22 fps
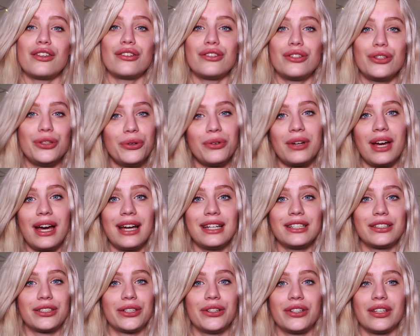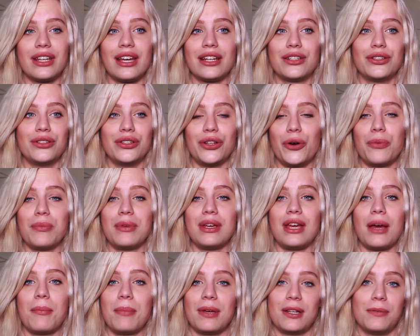So you guys could get to know
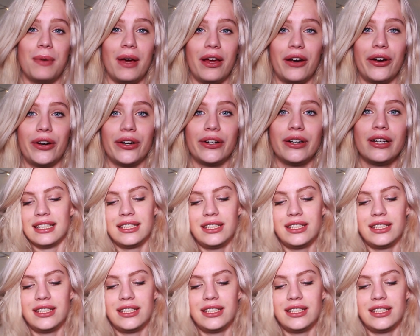me a bit better.